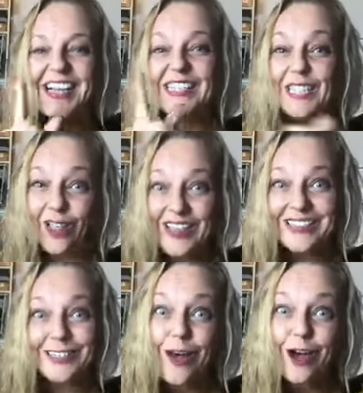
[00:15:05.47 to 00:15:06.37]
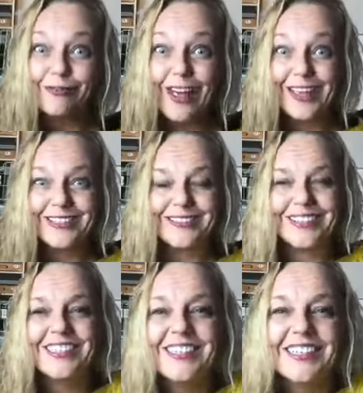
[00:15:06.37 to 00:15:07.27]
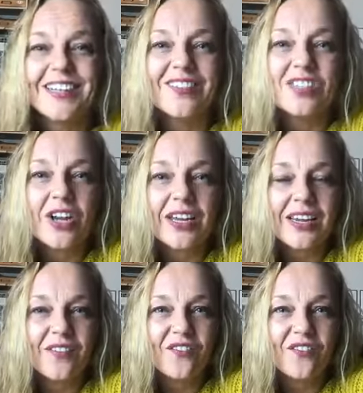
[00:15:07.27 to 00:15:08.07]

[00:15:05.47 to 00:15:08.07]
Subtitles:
So let's talk fast. Let me check.